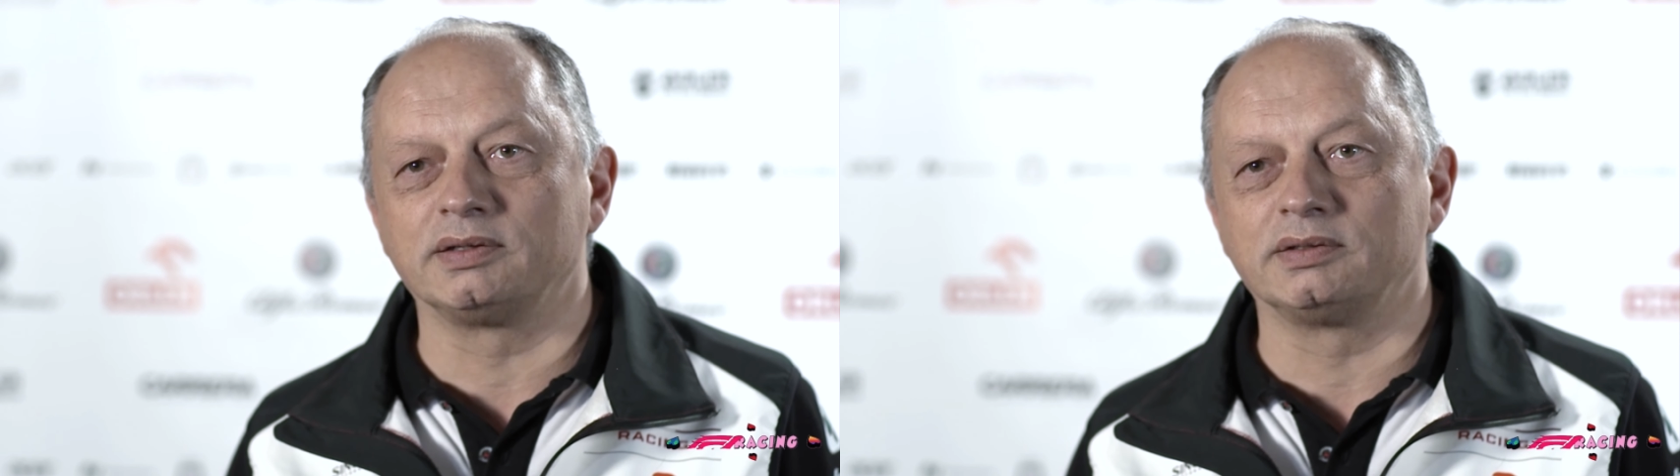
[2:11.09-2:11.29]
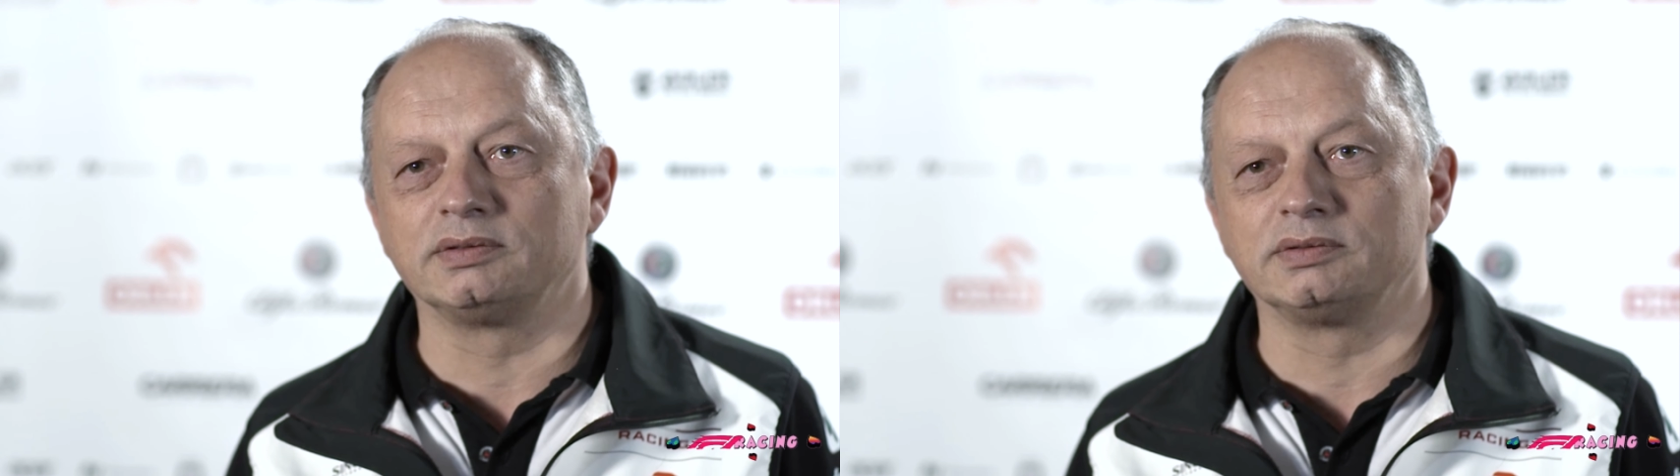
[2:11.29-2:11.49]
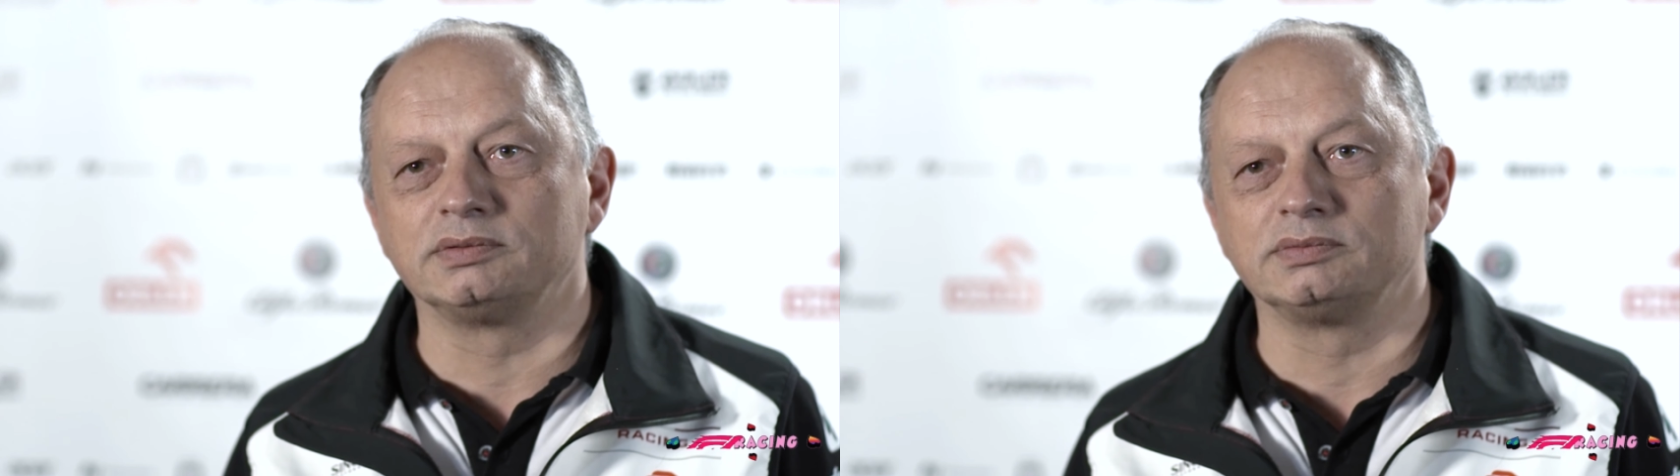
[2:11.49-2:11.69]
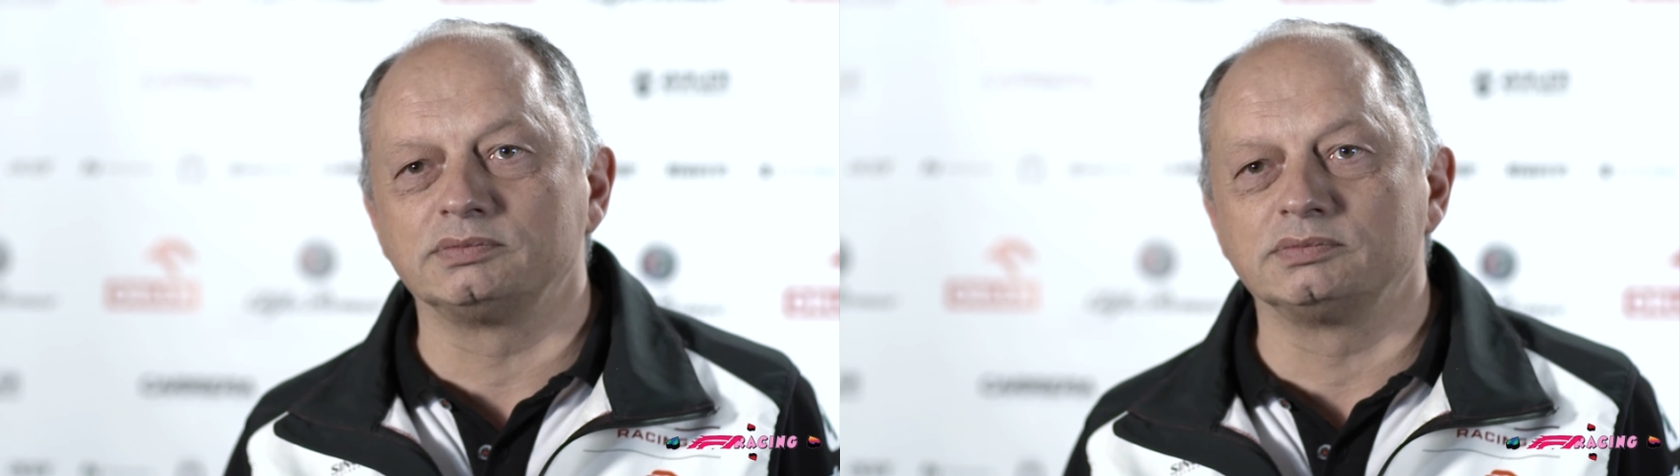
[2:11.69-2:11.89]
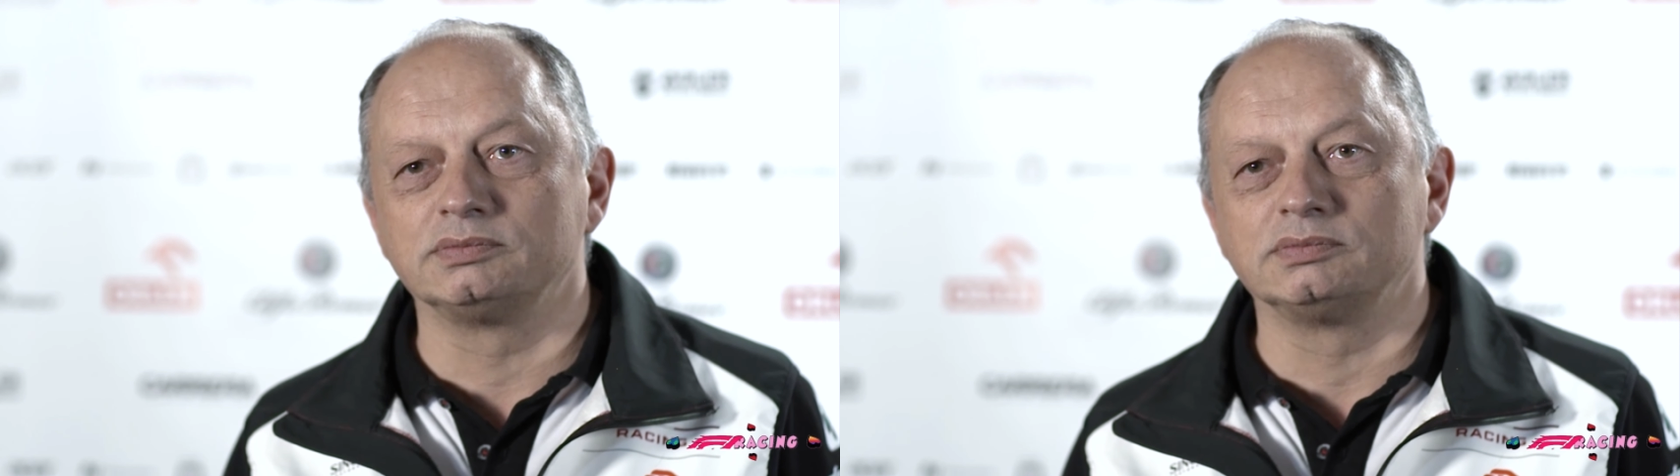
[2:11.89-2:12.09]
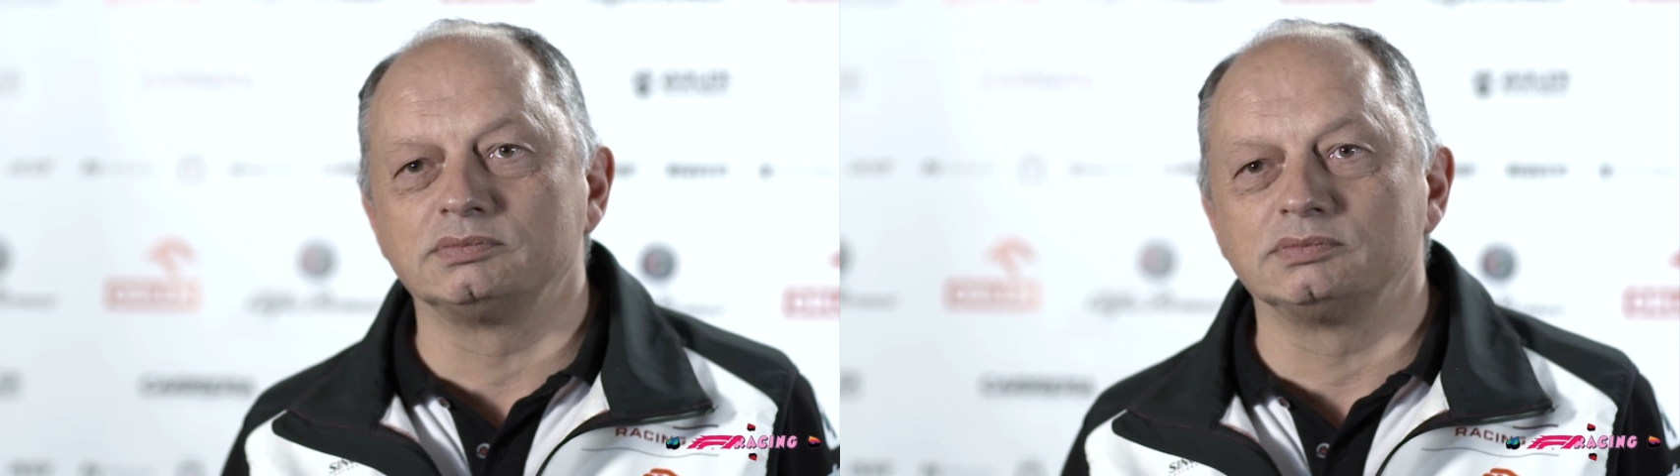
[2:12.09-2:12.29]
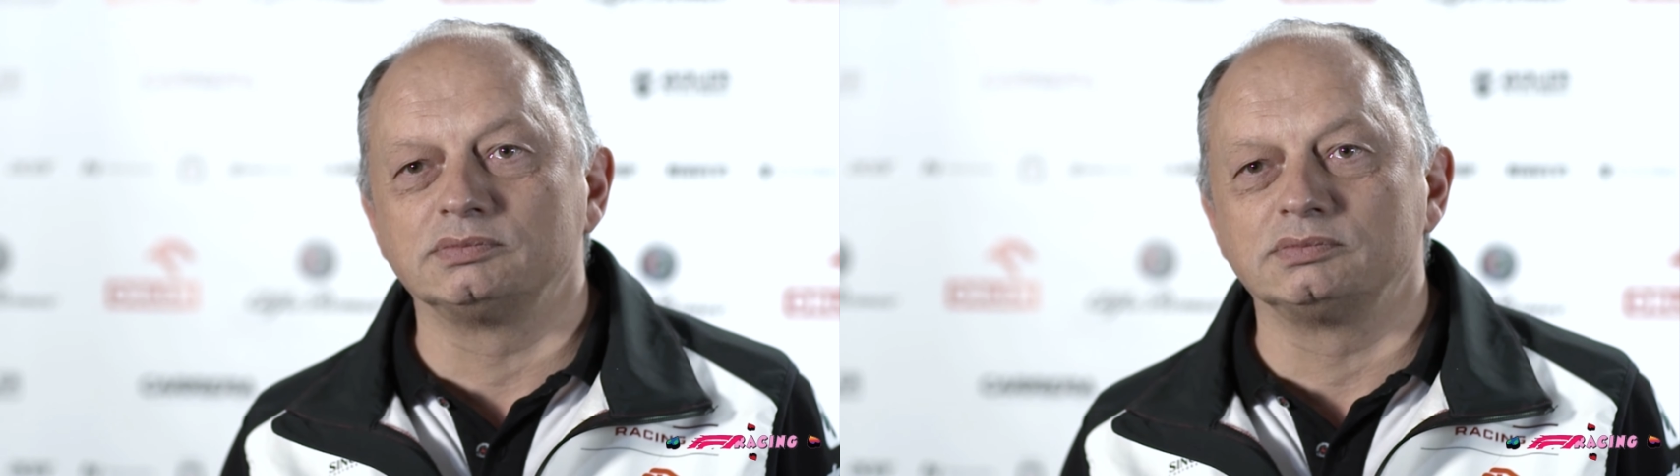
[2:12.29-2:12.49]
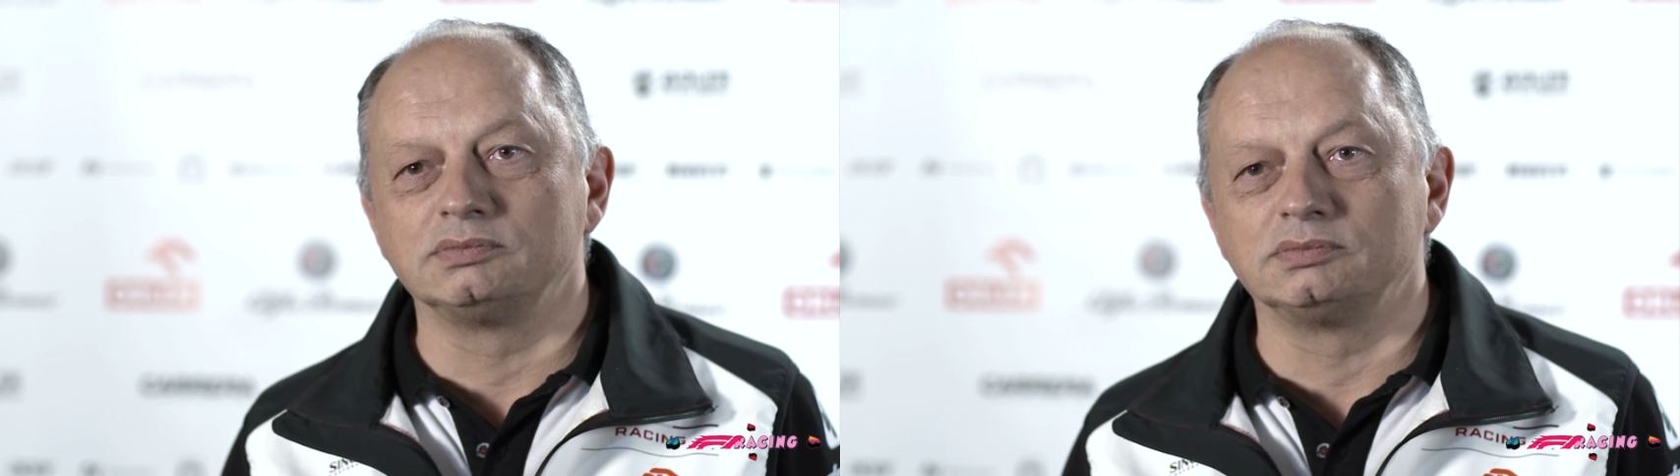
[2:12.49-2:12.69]
a really strong F2
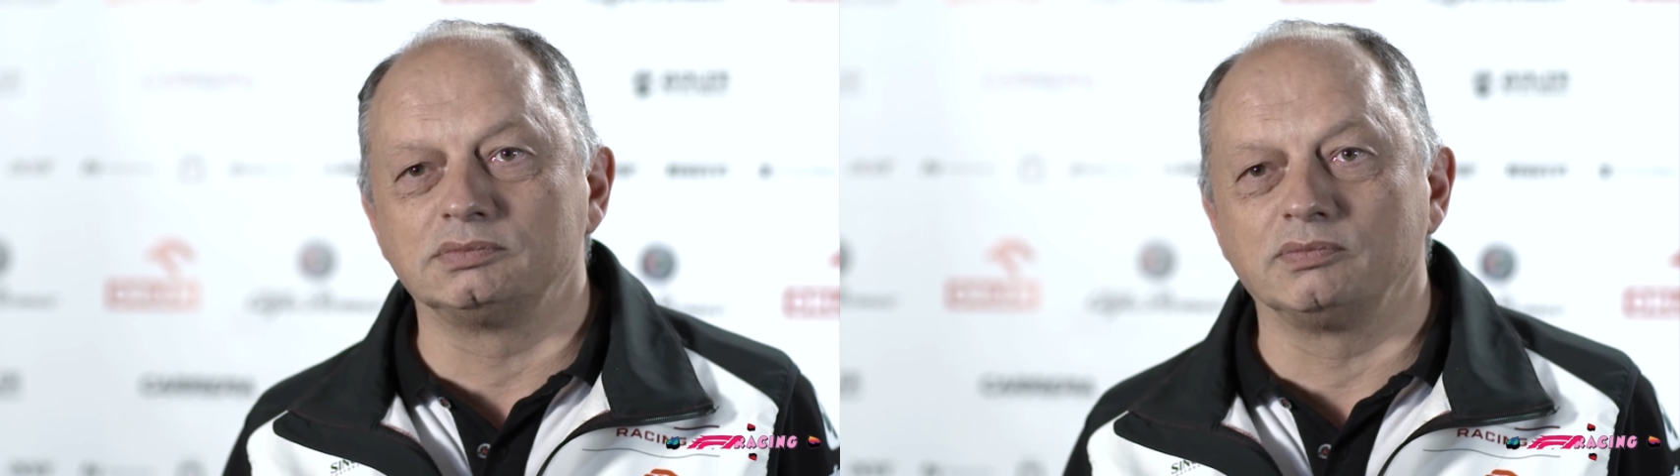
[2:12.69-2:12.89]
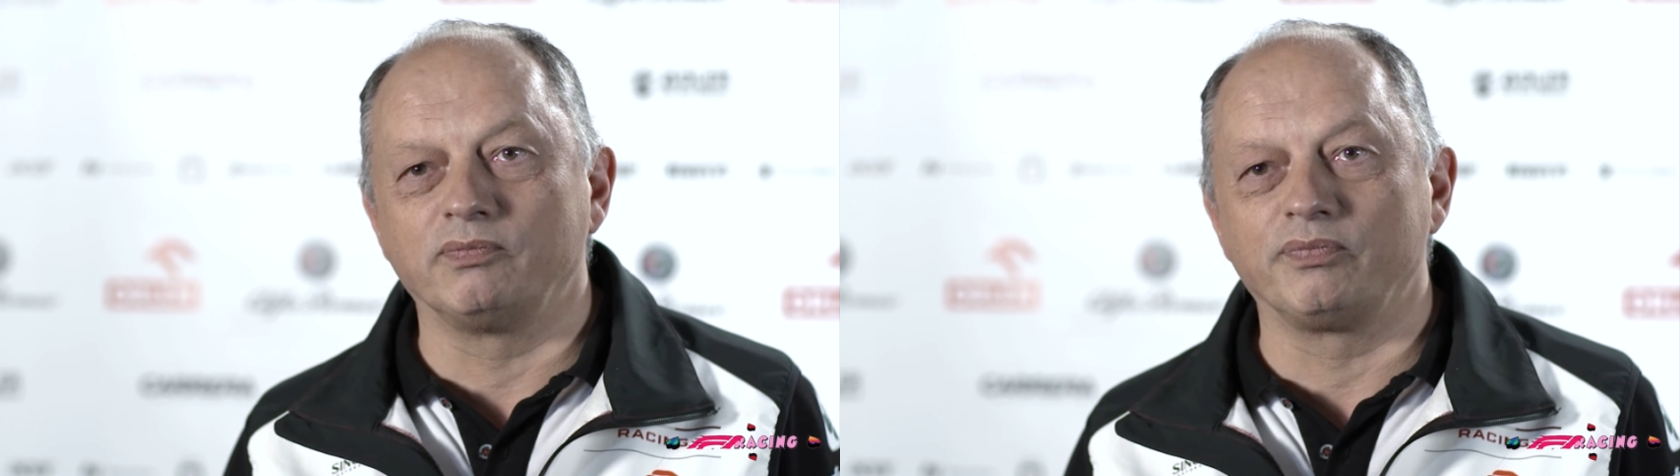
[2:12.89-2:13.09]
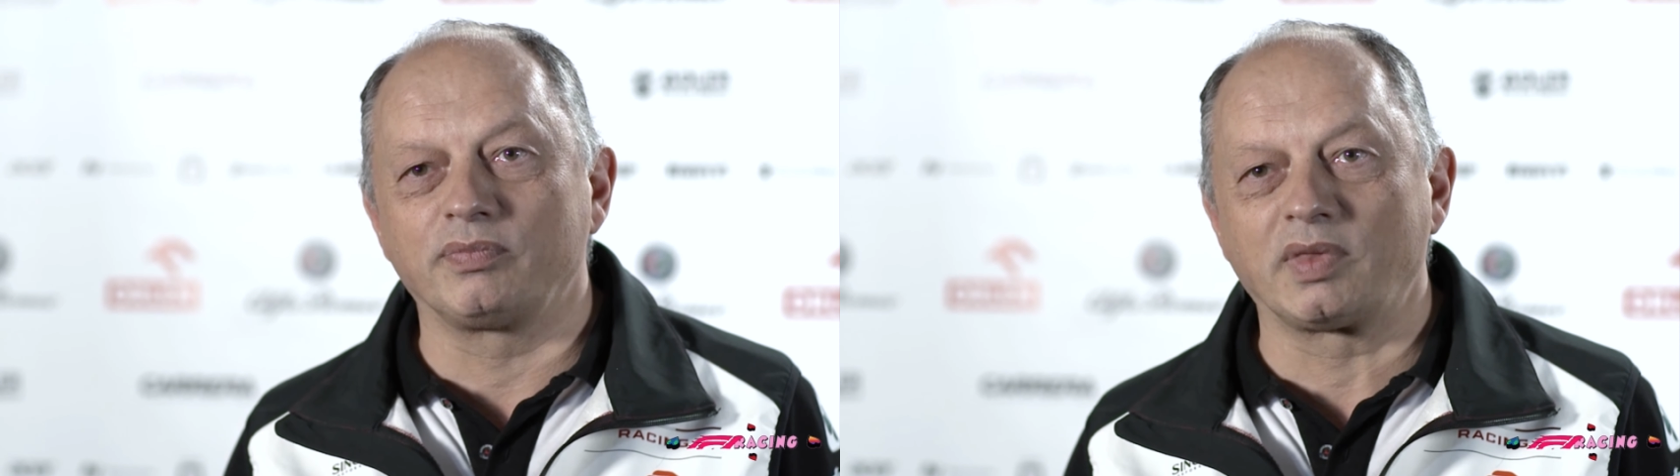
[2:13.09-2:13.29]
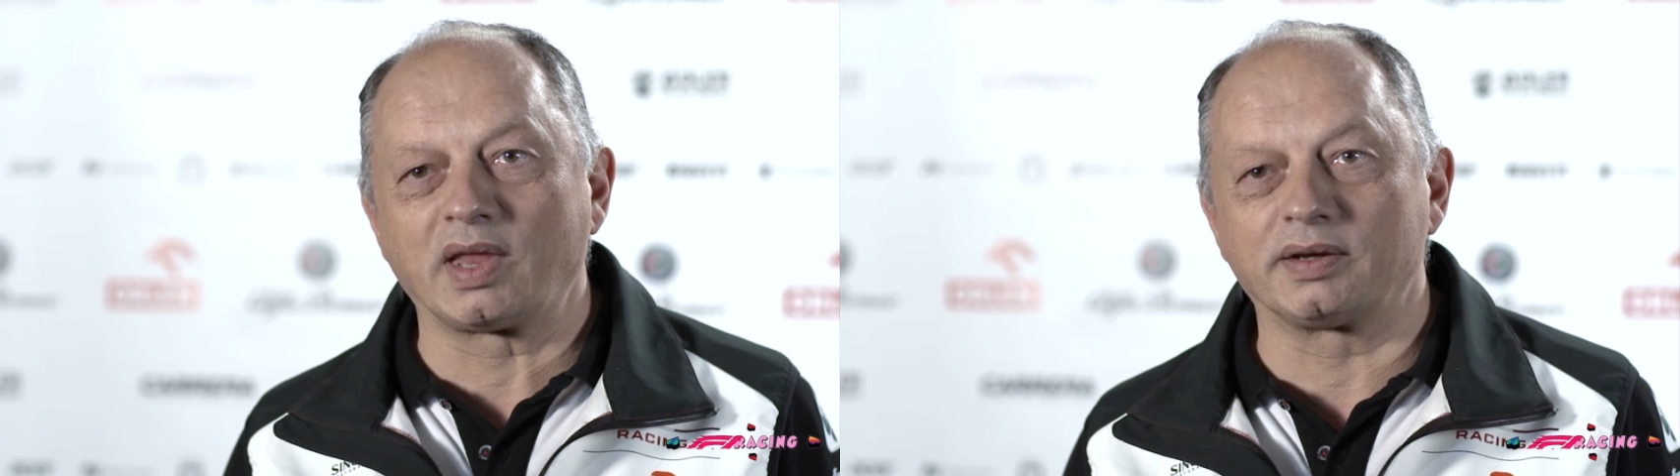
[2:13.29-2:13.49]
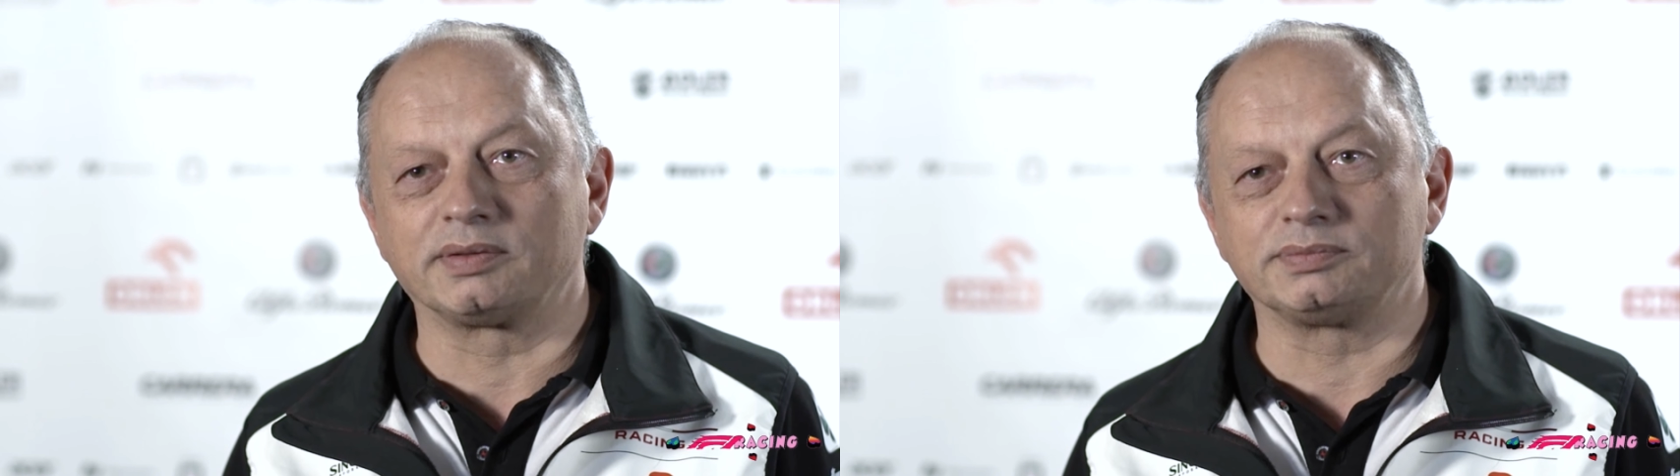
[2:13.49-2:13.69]
season, but it's also great to have a,